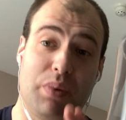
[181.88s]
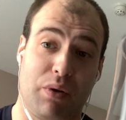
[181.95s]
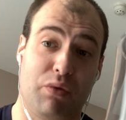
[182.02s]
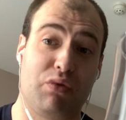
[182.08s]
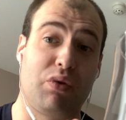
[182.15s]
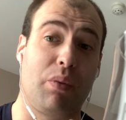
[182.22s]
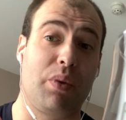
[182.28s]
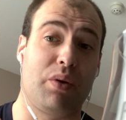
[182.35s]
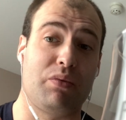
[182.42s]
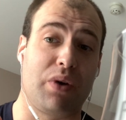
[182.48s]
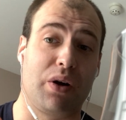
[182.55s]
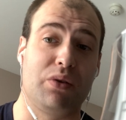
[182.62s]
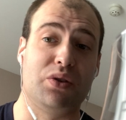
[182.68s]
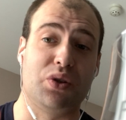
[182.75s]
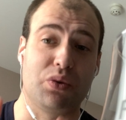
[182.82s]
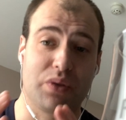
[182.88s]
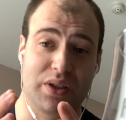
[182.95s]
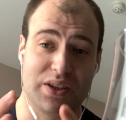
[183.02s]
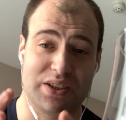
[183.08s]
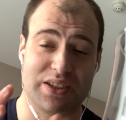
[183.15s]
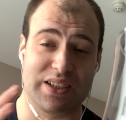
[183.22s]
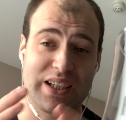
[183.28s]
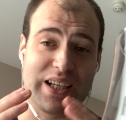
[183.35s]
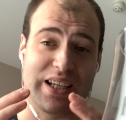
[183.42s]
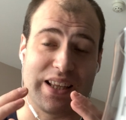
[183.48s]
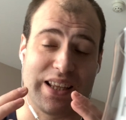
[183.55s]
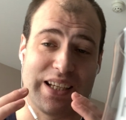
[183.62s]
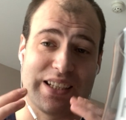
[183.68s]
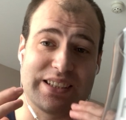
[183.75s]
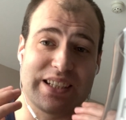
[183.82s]
but from the road you can see
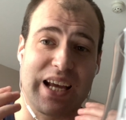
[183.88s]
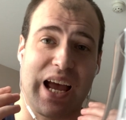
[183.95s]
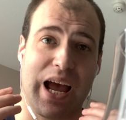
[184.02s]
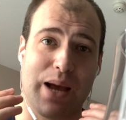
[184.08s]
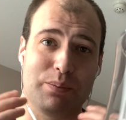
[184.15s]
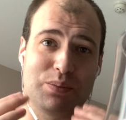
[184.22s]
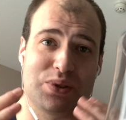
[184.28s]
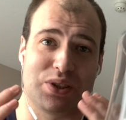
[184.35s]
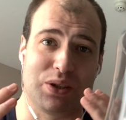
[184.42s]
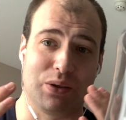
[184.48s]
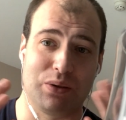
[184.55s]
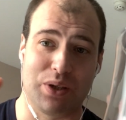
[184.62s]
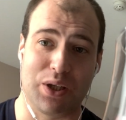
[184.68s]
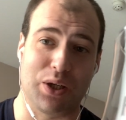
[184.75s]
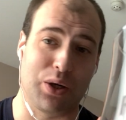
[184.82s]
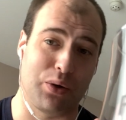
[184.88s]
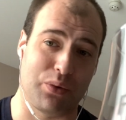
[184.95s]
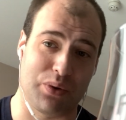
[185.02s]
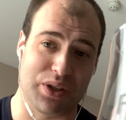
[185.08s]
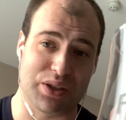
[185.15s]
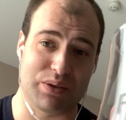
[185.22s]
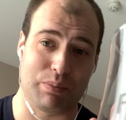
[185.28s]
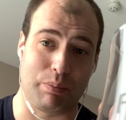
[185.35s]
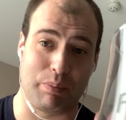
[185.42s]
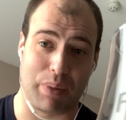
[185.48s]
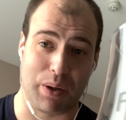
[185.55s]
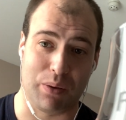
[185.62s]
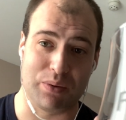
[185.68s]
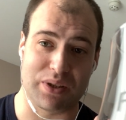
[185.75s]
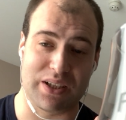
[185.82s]
this absolutely glorious
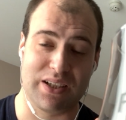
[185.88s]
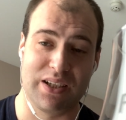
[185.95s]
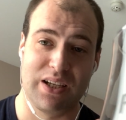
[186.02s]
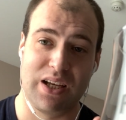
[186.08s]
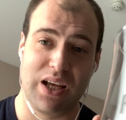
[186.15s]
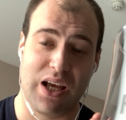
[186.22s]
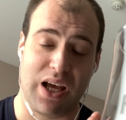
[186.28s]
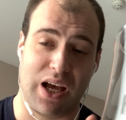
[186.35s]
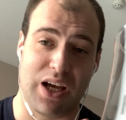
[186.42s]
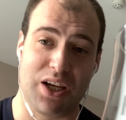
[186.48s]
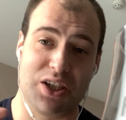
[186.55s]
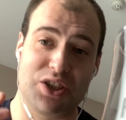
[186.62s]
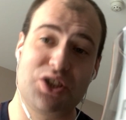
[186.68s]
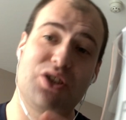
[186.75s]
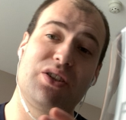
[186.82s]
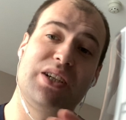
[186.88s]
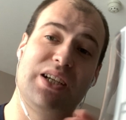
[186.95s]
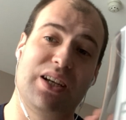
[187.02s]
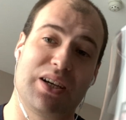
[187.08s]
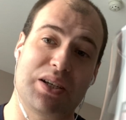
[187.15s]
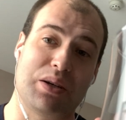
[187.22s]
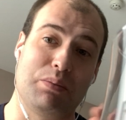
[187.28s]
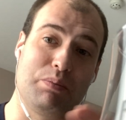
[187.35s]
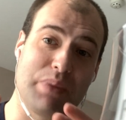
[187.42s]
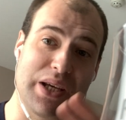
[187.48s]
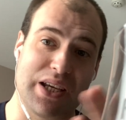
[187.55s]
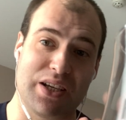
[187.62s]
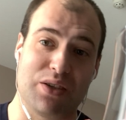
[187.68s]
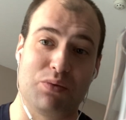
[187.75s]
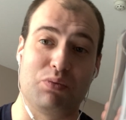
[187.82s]
building shining like a
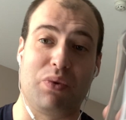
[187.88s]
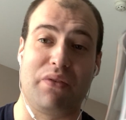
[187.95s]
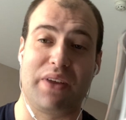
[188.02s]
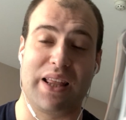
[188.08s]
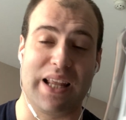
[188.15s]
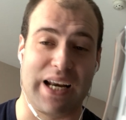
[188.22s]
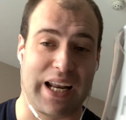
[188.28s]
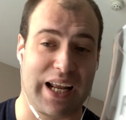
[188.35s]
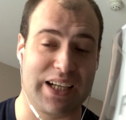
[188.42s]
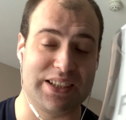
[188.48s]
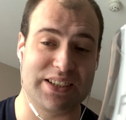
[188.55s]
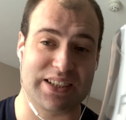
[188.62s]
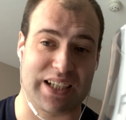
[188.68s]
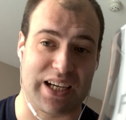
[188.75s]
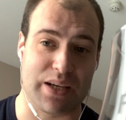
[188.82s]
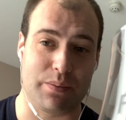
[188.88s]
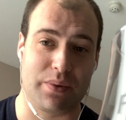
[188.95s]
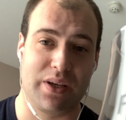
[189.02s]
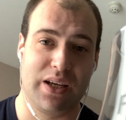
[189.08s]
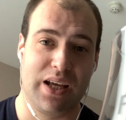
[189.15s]
beacon within the landscape,